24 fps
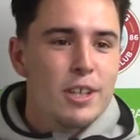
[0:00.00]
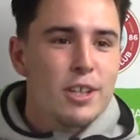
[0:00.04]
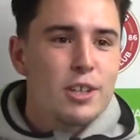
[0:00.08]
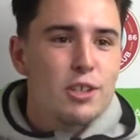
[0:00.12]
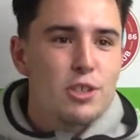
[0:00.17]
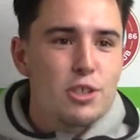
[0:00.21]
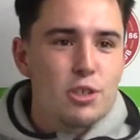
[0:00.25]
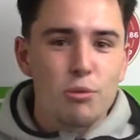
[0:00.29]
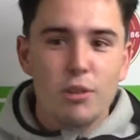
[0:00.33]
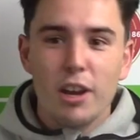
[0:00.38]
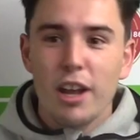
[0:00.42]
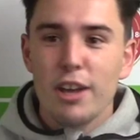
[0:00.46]

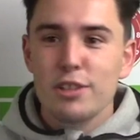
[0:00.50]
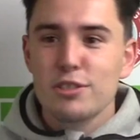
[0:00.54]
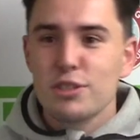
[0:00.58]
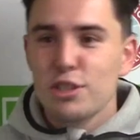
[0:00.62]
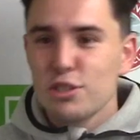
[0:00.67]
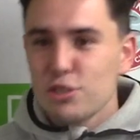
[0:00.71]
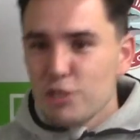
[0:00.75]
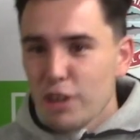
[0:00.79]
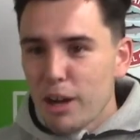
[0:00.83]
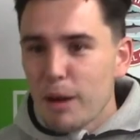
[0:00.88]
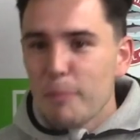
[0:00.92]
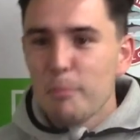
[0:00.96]
do you want us to
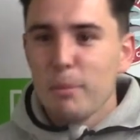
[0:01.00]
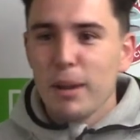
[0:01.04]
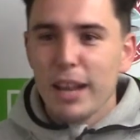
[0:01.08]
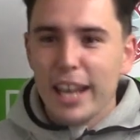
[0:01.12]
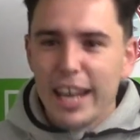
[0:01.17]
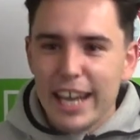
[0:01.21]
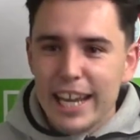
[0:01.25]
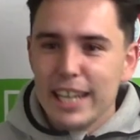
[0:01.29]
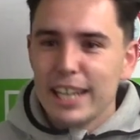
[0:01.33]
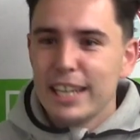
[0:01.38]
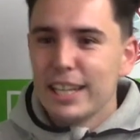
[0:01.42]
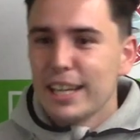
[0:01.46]
try and
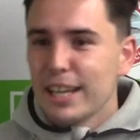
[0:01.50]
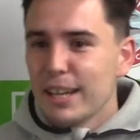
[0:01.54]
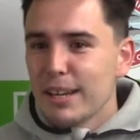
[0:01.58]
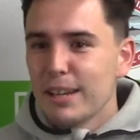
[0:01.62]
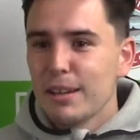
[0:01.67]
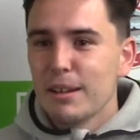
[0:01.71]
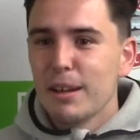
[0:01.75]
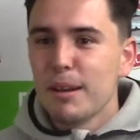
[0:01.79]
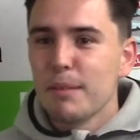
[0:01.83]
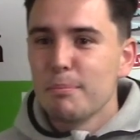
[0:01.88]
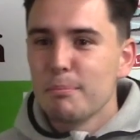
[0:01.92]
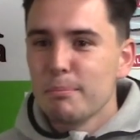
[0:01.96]
play
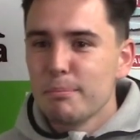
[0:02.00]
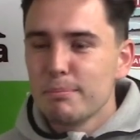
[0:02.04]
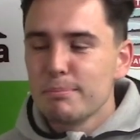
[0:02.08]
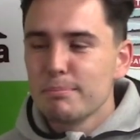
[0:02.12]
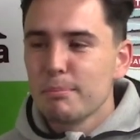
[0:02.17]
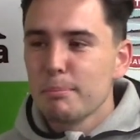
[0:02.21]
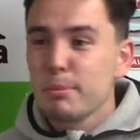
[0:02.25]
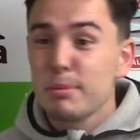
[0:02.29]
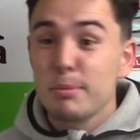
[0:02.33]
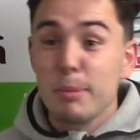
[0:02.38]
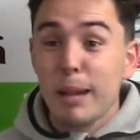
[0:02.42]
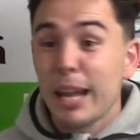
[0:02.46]
and
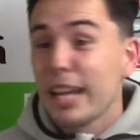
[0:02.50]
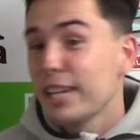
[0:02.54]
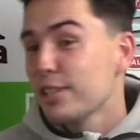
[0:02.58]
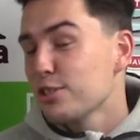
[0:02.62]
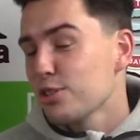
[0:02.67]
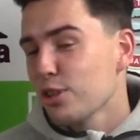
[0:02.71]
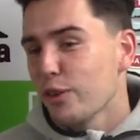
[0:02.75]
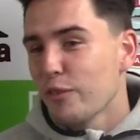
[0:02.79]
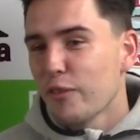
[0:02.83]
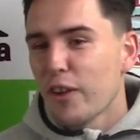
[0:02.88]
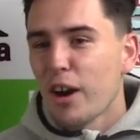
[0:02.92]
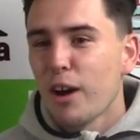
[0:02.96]
play
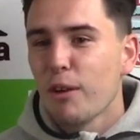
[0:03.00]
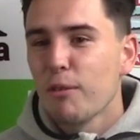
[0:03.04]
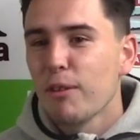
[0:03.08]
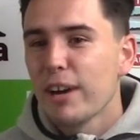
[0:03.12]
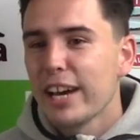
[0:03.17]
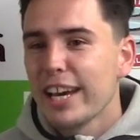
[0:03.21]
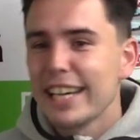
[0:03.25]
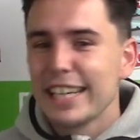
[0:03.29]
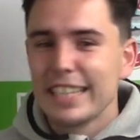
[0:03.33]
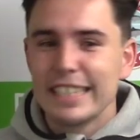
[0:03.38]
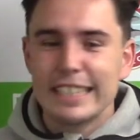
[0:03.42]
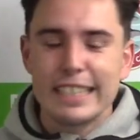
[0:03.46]
sort of our
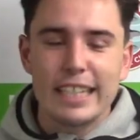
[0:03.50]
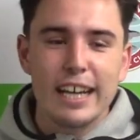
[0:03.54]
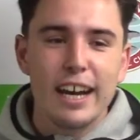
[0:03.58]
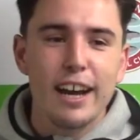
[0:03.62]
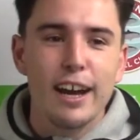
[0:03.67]
way?